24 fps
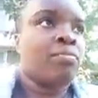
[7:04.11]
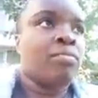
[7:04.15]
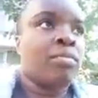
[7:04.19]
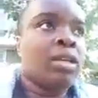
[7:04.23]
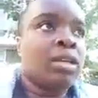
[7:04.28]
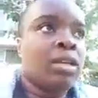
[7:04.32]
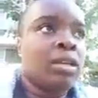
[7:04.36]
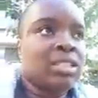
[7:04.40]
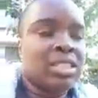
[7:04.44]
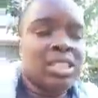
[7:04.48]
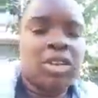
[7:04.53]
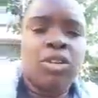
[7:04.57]

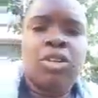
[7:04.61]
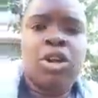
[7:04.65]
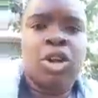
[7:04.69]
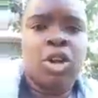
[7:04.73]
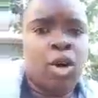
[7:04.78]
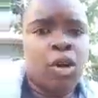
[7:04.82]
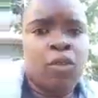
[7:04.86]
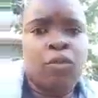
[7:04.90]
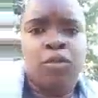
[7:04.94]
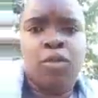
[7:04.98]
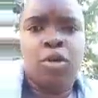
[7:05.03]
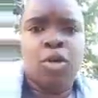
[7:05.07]
Because there are a lot
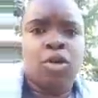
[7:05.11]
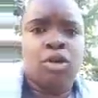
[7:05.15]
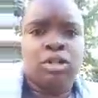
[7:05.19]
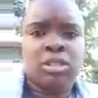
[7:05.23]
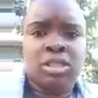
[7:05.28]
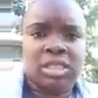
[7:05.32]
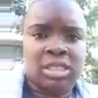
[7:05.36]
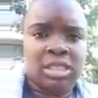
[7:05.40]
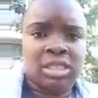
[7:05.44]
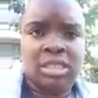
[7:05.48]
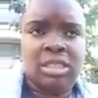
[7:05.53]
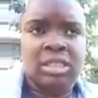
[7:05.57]
of
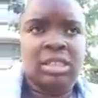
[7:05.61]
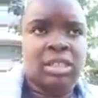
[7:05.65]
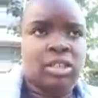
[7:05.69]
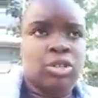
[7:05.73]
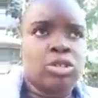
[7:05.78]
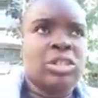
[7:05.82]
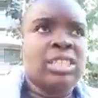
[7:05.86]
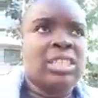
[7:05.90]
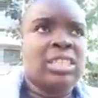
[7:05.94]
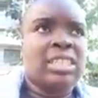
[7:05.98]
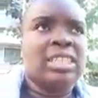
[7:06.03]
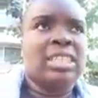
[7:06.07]
frauds in the
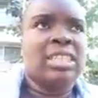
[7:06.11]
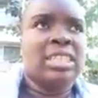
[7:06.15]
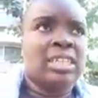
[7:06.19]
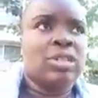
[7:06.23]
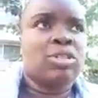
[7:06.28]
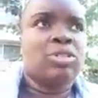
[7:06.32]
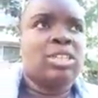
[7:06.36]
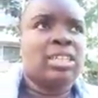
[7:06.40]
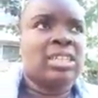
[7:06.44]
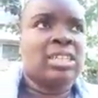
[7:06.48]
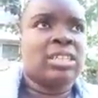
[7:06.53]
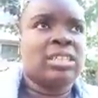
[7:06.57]
Christi-
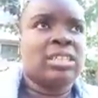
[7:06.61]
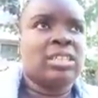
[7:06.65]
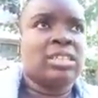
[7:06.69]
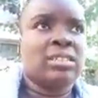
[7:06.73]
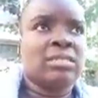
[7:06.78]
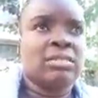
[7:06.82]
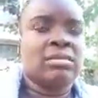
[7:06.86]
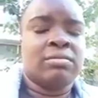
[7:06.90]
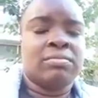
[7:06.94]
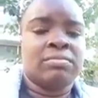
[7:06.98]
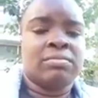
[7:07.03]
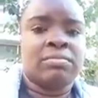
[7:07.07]
Christian
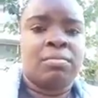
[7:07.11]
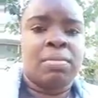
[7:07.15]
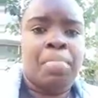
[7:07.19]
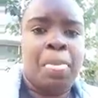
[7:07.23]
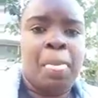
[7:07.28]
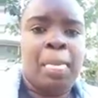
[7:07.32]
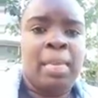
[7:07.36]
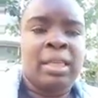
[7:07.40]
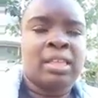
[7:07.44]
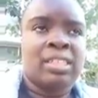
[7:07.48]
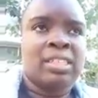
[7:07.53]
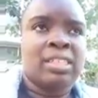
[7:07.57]

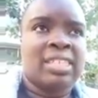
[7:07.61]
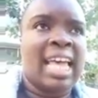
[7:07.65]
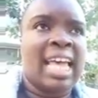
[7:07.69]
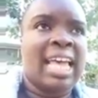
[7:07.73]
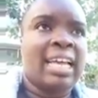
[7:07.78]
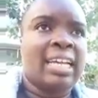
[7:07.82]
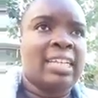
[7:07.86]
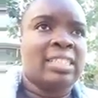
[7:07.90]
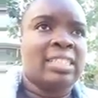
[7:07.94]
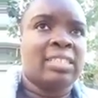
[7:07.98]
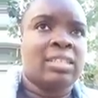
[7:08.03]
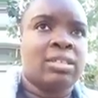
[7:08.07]

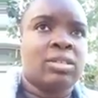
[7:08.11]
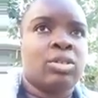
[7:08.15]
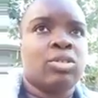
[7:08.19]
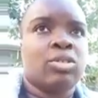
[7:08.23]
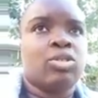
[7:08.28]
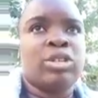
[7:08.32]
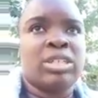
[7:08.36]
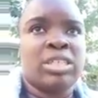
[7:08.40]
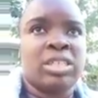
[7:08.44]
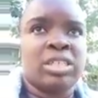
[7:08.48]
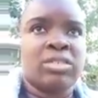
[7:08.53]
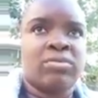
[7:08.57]
sect or
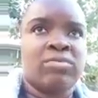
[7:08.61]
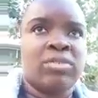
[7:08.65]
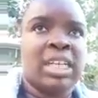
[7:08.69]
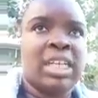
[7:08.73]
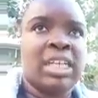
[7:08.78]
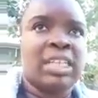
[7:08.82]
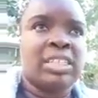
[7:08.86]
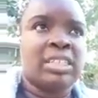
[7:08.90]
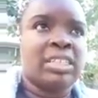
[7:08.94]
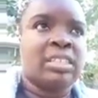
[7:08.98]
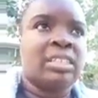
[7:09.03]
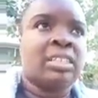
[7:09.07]
Christian
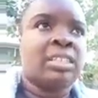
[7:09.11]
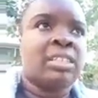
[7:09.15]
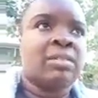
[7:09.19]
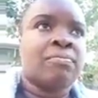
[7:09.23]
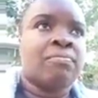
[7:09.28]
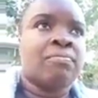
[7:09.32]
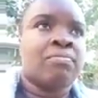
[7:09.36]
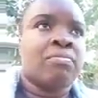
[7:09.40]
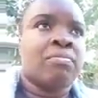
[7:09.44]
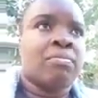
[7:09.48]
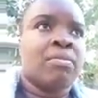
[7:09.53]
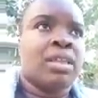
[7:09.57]
religion.
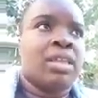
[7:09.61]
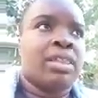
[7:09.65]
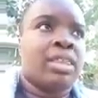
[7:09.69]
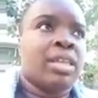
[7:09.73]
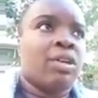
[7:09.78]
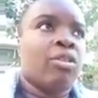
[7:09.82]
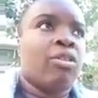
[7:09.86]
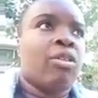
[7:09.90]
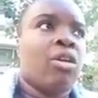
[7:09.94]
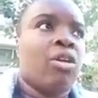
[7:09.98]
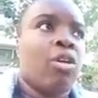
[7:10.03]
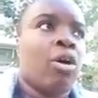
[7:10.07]
And
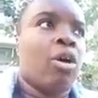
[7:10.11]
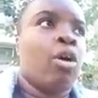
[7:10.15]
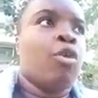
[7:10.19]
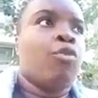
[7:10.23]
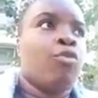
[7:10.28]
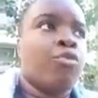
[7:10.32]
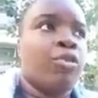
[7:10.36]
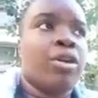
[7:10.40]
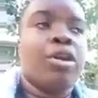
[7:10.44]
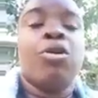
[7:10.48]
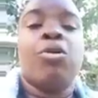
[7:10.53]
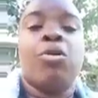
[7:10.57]
there are a lot of
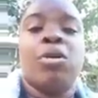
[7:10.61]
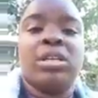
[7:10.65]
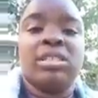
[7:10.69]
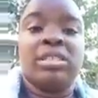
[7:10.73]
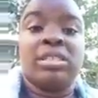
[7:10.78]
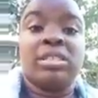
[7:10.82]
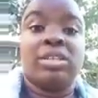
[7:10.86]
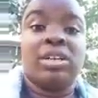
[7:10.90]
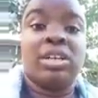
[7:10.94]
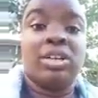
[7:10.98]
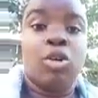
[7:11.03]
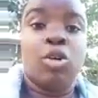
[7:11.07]
real ones,
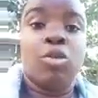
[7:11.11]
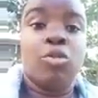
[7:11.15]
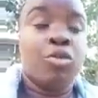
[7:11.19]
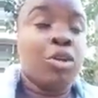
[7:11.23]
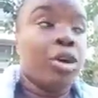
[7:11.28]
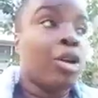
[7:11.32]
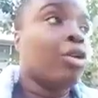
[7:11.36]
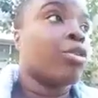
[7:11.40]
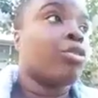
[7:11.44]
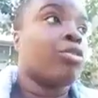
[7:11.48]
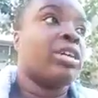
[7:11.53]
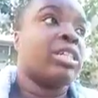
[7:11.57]
there are a lot of
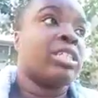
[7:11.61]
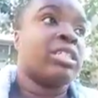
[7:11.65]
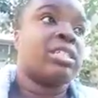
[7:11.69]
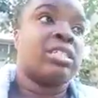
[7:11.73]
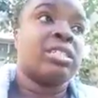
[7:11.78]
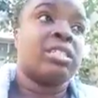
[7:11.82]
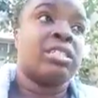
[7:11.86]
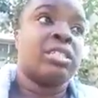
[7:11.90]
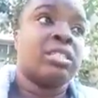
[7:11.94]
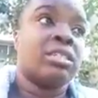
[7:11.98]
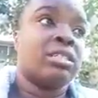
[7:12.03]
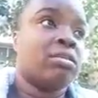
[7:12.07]
real
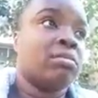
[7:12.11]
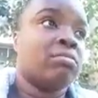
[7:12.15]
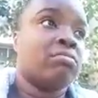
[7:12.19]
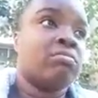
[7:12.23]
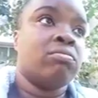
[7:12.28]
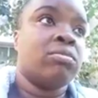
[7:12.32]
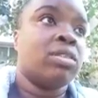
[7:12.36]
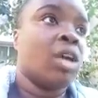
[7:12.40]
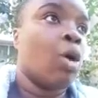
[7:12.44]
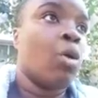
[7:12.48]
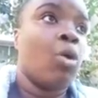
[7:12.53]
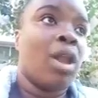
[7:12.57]
Christians who
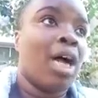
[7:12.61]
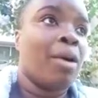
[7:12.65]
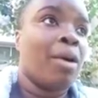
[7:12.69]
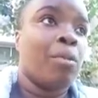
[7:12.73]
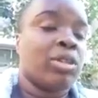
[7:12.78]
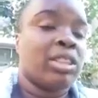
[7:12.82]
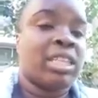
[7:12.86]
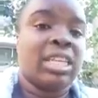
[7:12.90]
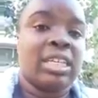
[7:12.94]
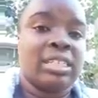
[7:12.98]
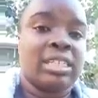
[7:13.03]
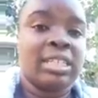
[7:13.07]
don't like
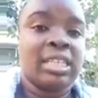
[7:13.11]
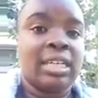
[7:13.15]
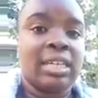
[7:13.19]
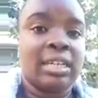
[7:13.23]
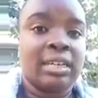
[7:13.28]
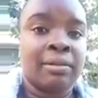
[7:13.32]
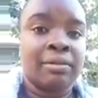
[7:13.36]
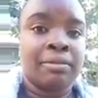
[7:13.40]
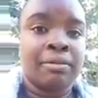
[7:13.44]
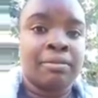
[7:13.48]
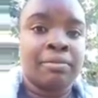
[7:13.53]
what they're seeing.